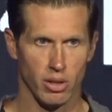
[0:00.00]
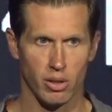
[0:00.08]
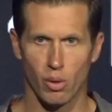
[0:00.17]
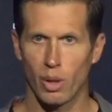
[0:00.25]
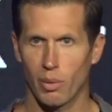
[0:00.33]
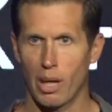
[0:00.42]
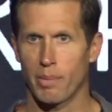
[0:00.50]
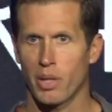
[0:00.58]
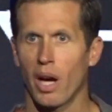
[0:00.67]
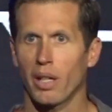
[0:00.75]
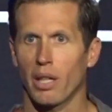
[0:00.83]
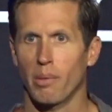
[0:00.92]
doing what I'm
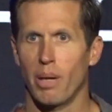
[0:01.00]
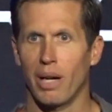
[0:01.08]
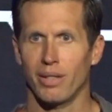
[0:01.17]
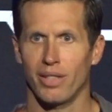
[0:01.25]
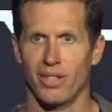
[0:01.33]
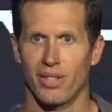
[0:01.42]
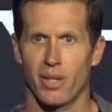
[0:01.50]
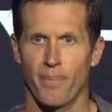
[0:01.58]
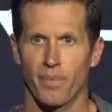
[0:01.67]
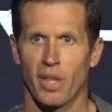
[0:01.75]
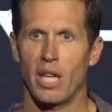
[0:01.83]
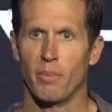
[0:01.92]
talking about is
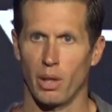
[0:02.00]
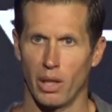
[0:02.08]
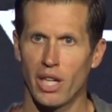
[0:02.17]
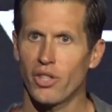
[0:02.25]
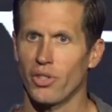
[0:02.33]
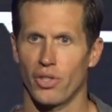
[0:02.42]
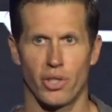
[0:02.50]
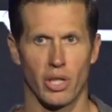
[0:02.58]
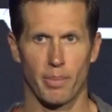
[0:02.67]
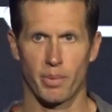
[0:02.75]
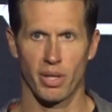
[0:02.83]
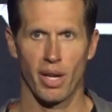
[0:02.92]
in
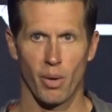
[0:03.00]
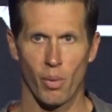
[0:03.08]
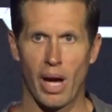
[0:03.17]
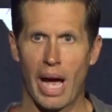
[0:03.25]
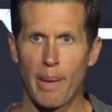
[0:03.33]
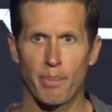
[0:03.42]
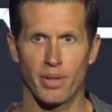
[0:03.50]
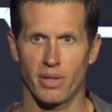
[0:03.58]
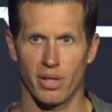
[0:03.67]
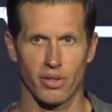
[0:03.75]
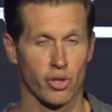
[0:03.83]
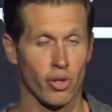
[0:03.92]
relationships, what happens
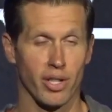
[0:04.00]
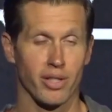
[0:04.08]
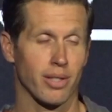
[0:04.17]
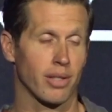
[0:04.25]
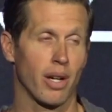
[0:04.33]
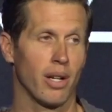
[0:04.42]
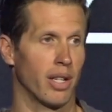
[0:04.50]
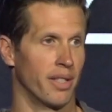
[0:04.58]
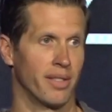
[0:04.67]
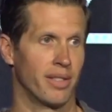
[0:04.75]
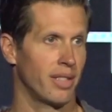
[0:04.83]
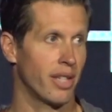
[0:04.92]
is trust is gone.
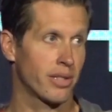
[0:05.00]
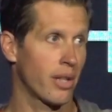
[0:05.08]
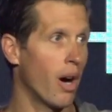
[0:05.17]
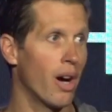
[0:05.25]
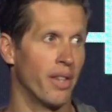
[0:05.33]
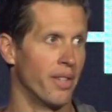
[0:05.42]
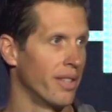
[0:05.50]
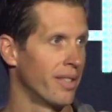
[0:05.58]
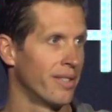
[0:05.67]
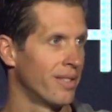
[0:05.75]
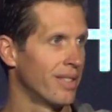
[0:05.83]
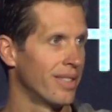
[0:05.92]
It's gone.
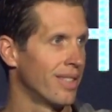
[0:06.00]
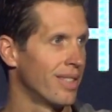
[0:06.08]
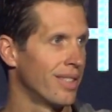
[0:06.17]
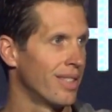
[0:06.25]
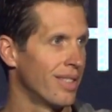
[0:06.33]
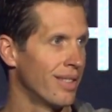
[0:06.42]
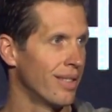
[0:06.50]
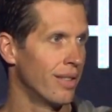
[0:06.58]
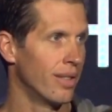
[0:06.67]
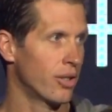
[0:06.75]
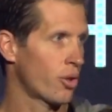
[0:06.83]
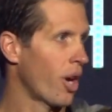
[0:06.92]

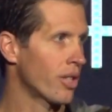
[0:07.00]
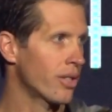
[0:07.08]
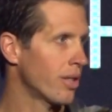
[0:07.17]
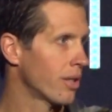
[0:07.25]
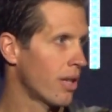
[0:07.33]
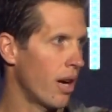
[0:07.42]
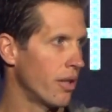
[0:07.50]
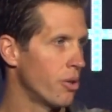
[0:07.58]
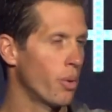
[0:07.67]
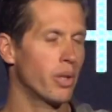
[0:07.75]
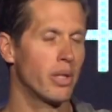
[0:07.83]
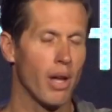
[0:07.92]
Trust is gone.
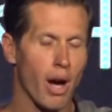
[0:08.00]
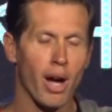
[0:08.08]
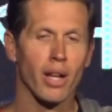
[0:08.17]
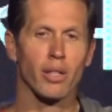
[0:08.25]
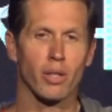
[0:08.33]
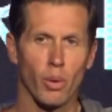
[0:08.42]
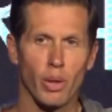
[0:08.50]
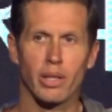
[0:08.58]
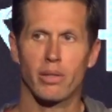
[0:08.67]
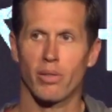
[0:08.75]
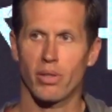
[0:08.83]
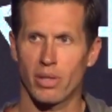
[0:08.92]
You are not going
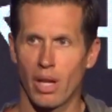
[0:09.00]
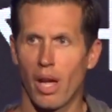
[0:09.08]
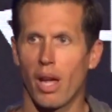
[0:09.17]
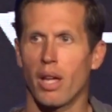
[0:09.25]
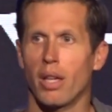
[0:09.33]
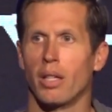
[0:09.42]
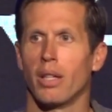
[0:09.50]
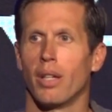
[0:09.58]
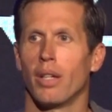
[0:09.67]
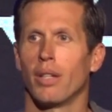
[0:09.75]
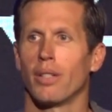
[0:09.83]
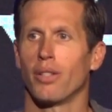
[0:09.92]
to say
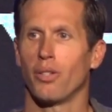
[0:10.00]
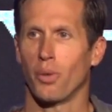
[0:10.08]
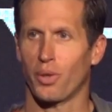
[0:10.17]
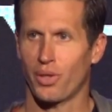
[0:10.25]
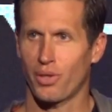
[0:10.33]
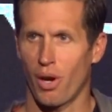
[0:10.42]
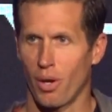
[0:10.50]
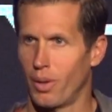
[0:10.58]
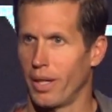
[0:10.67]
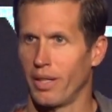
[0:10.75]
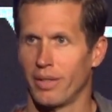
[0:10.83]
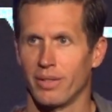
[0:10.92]
you're
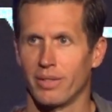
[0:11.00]
sorry.